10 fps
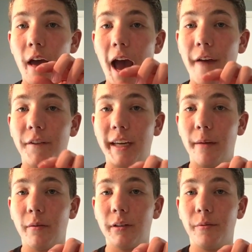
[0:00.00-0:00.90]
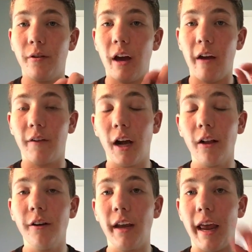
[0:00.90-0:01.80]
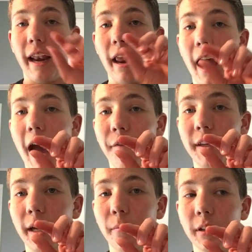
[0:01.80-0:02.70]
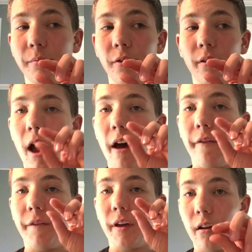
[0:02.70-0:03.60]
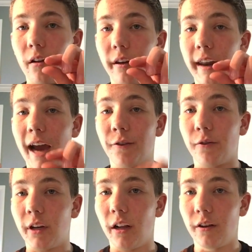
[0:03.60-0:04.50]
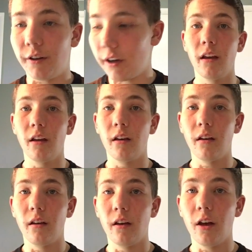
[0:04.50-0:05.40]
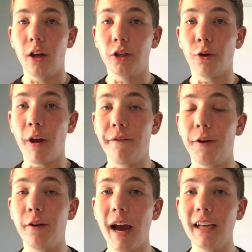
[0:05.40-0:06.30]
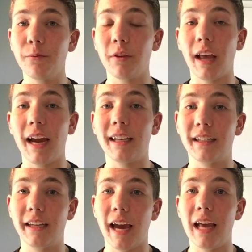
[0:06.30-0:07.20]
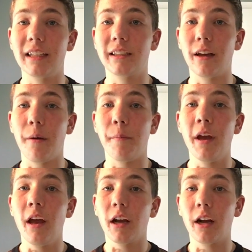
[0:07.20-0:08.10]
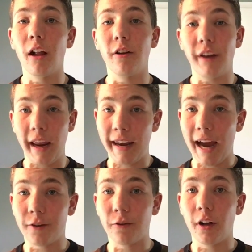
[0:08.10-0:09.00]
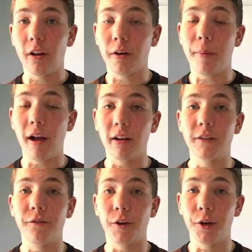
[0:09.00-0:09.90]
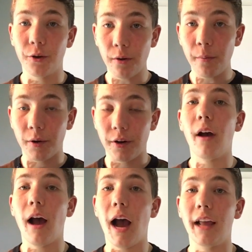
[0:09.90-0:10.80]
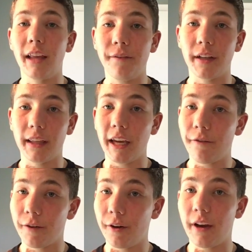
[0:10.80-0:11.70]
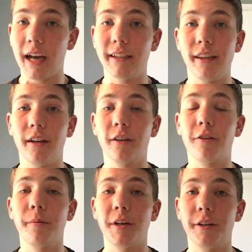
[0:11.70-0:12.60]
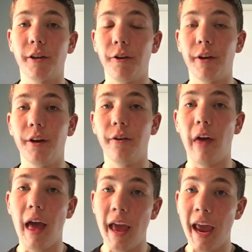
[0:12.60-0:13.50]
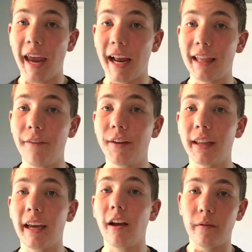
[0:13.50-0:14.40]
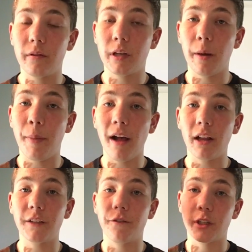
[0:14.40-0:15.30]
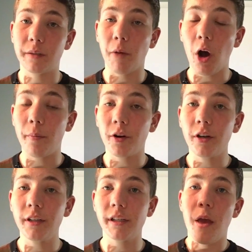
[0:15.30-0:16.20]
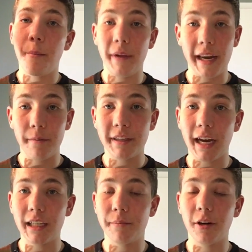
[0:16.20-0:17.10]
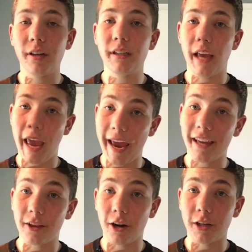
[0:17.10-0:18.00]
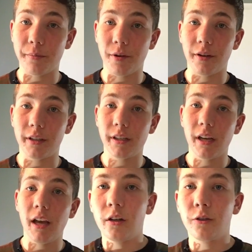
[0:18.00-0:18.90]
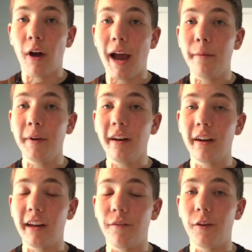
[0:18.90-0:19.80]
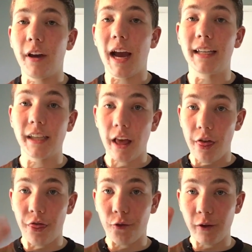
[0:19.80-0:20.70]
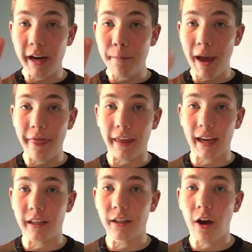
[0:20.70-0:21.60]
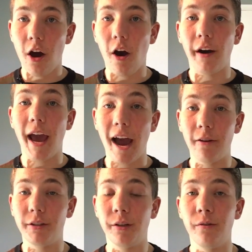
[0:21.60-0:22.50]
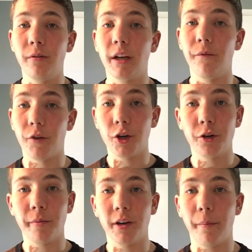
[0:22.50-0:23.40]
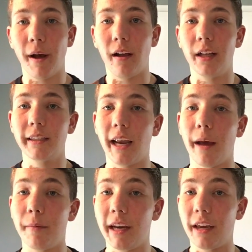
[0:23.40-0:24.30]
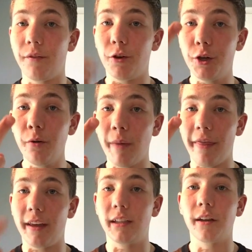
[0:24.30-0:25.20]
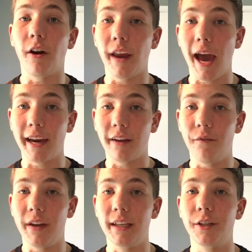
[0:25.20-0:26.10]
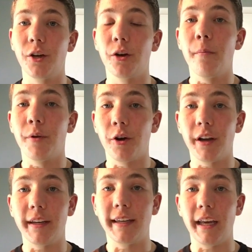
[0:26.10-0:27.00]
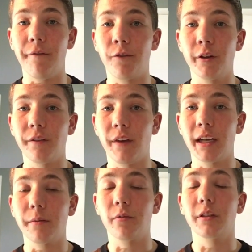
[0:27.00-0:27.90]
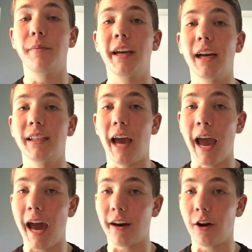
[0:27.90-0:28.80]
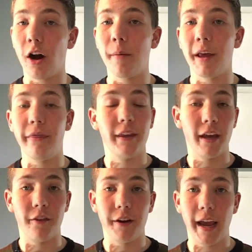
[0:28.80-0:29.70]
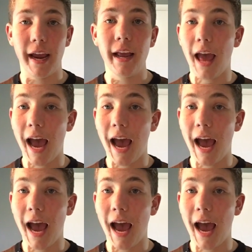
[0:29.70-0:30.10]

half a tablespoon of colored and half a tablespoon of natural colored. So if you guys would like to get some colored and natural colored pellets for your bird, I left a link for you guys in the description so you can do that. And I left a link to pellets for small birds, medium-sized birds, and large birds. So I'm gonna give you guys three methods on how to convert your bird to pellets, and I'm gonna give you two methods on how to convince your bird to eat fruits and vegetables, because I had a comment the other day